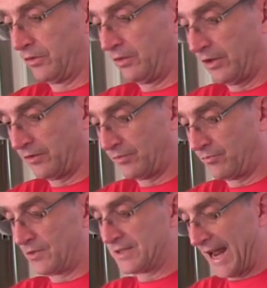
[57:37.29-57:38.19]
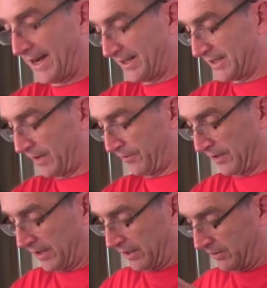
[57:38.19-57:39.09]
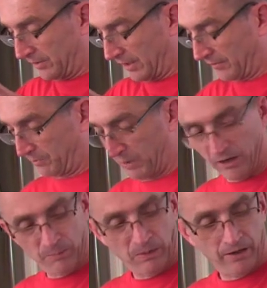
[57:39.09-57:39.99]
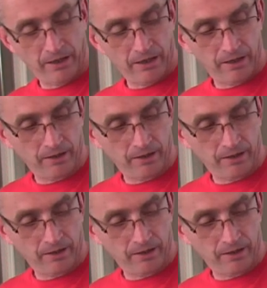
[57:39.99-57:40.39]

uh, in the tray so that